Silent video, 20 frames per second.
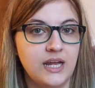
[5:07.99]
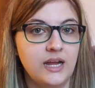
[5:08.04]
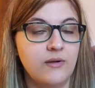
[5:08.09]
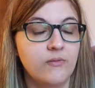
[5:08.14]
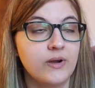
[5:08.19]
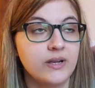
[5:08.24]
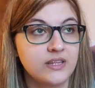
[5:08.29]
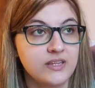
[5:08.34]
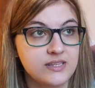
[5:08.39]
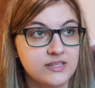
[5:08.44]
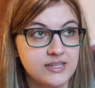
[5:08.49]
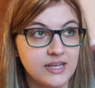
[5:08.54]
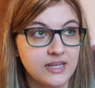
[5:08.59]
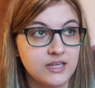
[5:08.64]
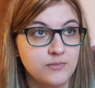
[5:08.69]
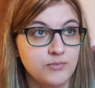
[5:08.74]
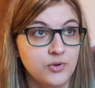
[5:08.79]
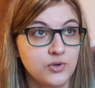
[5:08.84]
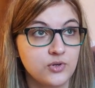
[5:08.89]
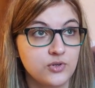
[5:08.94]
I read the
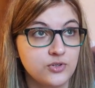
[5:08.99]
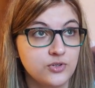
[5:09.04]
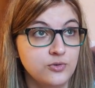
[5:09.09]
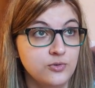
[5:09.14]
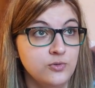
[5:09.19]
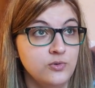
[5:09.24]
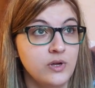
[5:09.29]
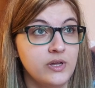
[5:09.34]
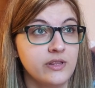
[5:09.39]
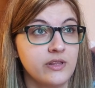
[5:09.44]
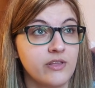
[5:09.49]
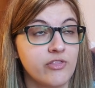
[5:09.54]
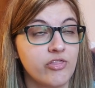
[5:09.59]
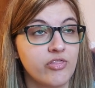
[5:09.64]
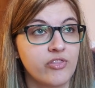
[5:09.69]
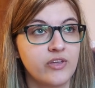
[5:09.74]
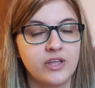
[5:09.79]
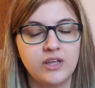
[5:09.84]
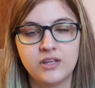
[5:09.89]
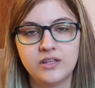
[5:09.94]
second book too, and I
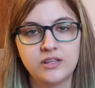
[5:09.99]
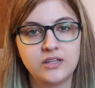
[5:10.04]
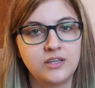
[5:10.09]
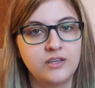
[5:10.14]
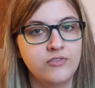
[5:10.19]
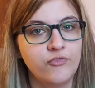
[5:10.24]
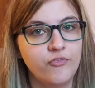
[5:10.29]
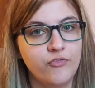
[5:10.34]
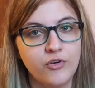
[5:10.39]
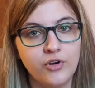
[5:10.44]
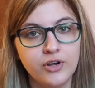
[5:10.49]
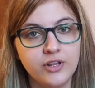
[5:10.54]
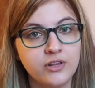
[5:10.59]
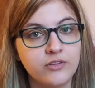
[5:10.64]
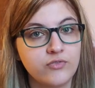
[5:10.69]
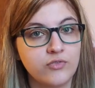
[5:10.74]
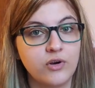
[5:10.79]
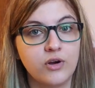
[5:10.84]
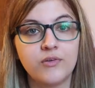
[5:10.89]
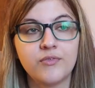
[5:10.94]
think the third and
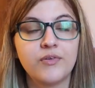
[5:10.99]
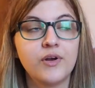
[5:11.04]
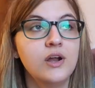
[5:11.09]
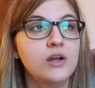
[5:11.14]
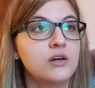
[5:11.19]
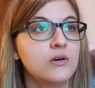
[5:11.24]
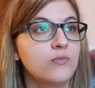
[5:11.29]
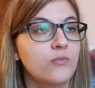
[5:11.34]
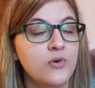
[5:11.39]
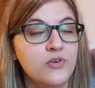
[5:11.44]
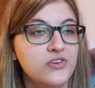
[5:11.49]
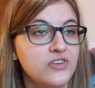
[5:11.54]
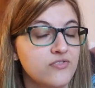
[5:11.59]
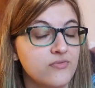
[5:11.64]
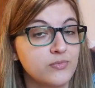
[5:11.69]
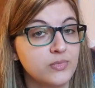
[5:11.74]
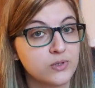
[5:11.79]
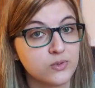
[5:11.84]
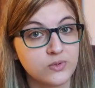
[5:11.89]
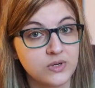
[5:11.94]
fourth won't
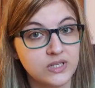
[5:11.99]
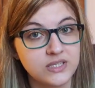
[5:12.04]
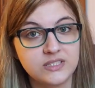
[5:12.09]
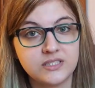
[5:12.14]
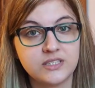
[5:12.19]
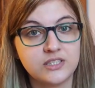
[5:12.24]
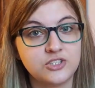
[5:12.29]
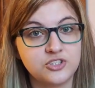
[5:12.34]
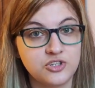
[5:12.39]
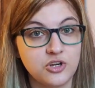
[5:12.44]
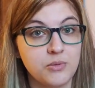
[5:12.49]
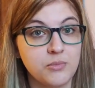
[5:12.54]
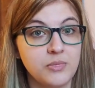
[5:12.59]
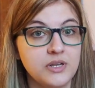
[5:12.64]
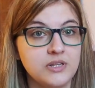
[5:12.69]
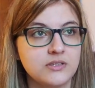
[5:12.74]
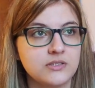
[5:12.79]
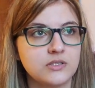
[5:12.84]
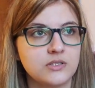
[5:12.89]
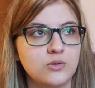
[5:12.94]
even be released in
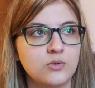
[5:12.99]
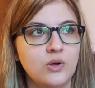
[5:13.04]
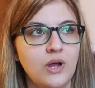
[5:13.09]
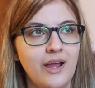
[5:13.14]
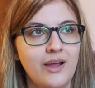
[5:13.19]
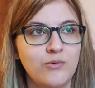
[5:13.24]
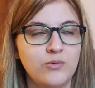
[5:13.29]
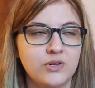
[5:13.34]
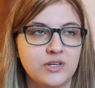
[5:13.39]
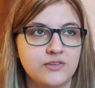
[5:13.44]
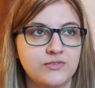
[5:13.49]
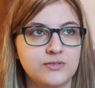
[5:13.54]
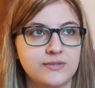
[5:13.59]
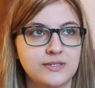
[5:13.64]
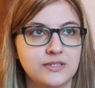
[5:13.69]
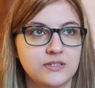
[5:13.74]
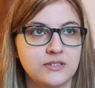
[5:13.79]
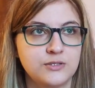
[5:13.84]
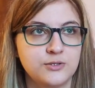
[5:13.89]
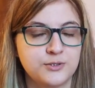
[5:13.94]
German, so I would have
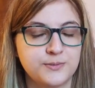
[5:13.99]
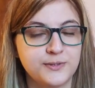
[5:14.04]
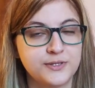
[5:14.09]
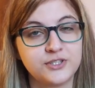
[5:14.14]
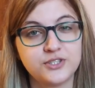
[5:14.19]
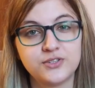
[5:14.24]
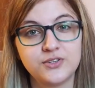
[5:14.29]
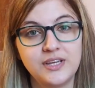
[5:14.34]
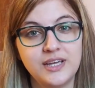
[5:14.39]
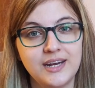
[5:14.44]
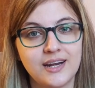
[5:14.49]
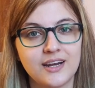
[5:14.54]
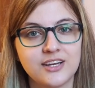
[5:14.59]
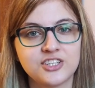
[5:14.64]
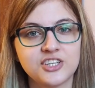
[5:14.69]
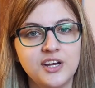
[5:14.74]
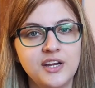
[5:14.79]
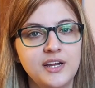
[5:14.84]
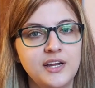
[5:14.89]
to switch to English,